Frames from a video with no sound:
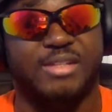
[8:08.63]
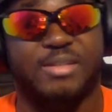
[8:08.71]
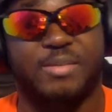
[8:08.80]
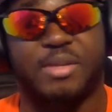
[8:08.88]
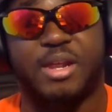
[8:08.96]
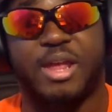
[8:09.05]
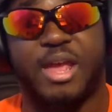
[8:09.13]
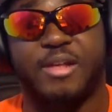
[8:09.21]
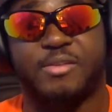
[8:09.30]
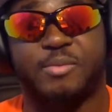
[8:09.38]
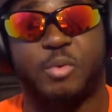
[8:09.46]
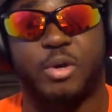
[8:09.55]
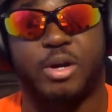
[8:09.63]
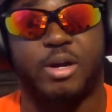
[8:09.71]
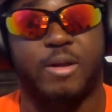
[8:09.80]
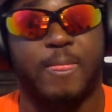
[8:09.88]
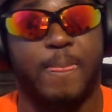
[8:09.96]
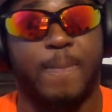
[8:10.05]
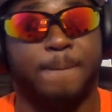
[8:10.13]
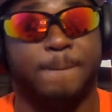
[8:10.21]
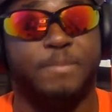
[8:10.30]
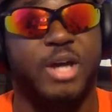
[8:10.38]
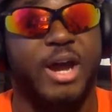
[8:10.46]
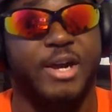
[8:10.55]
Something that has more
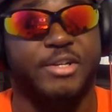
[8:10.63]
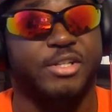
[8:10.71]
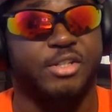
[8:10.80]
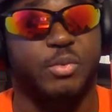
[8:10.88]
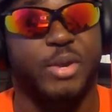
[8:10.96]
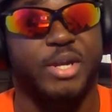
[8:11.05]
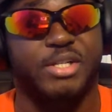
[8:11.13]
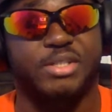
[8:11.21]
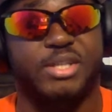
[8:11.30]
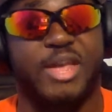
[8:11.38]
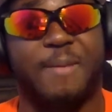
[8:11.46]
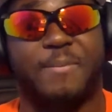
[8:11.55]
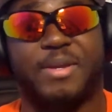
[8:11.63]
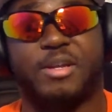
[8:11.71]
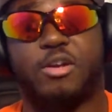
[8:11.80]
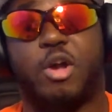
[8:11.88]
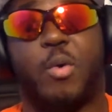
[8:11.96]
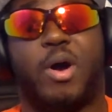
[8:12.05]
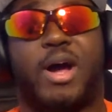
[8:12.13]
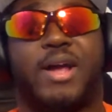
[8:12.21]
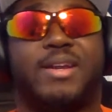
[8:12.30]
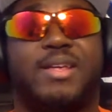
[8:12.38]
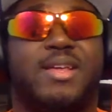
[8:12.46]
dire situations to happen and go on.